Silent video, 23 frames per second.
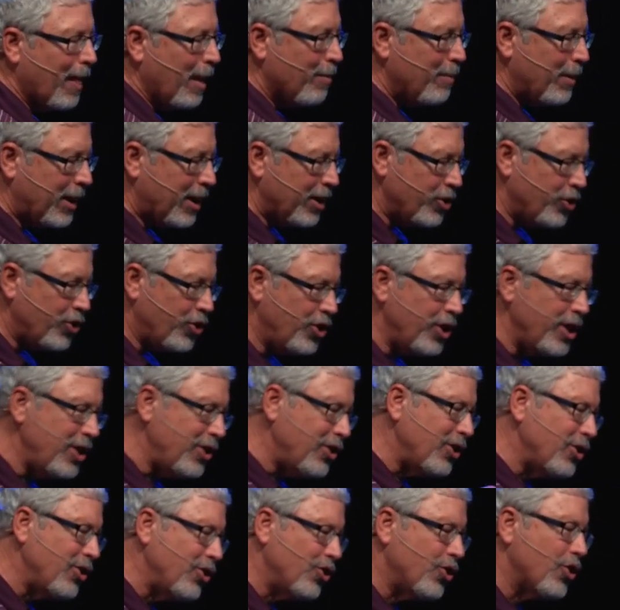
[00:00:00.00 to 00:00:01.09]
because
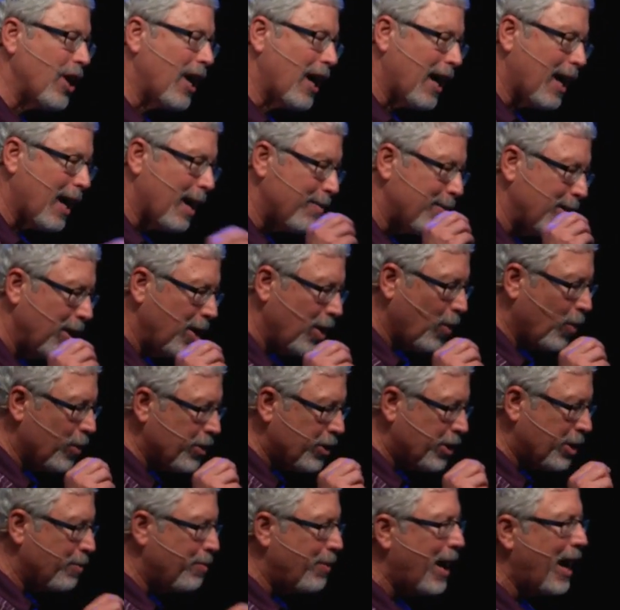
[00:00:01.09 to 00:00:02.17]
Jesus' job
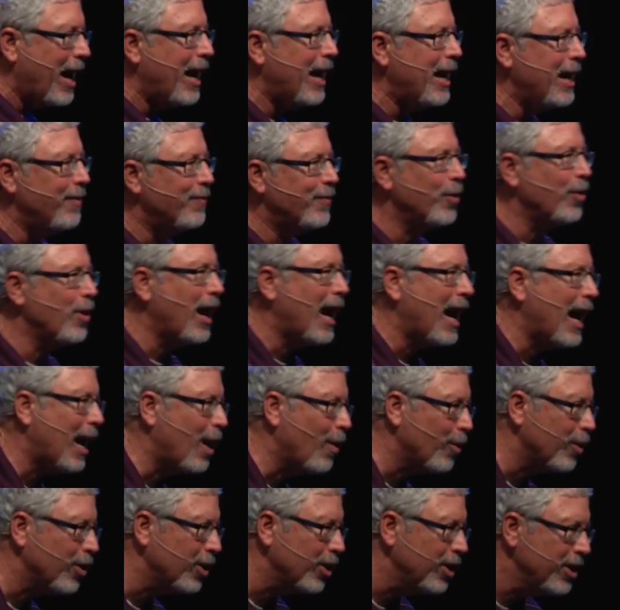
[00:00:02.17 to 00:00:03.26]
was to pay for
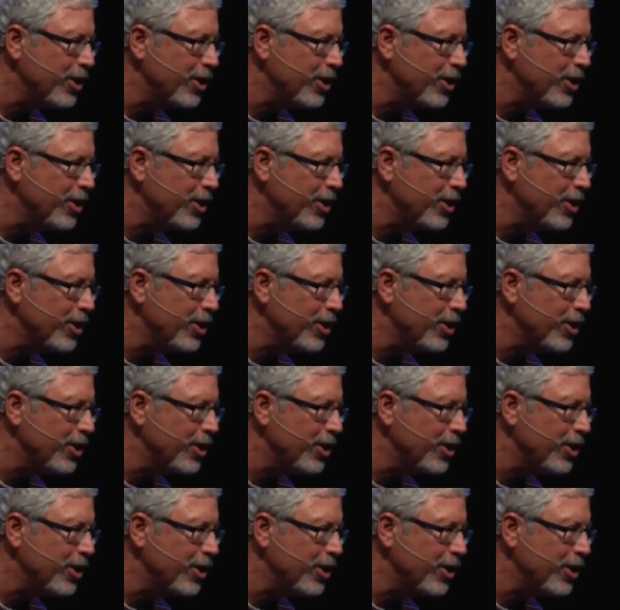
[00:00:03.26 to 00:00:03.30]
our